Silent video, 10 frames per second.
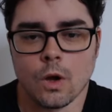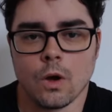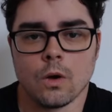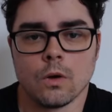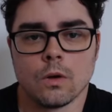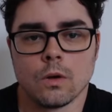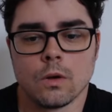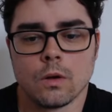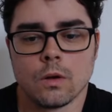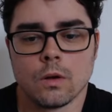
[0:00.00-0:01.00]
Oh.
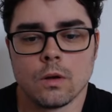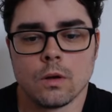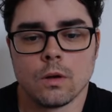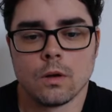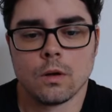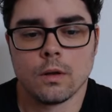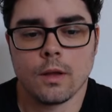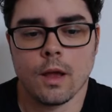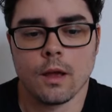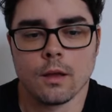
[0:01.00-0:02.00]

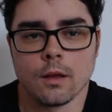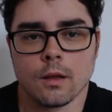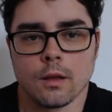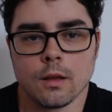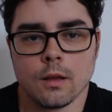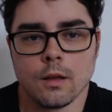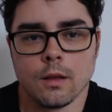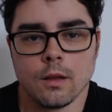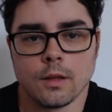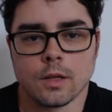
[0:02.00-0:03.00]
Yeah.
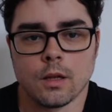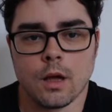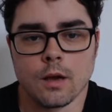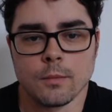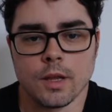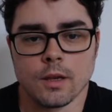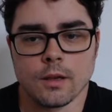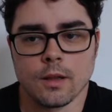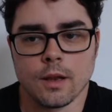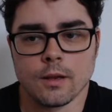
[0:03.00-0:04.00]
It's all
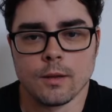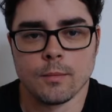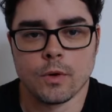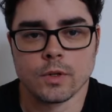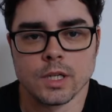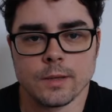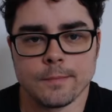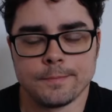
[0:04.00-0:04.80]
automated that it imports it.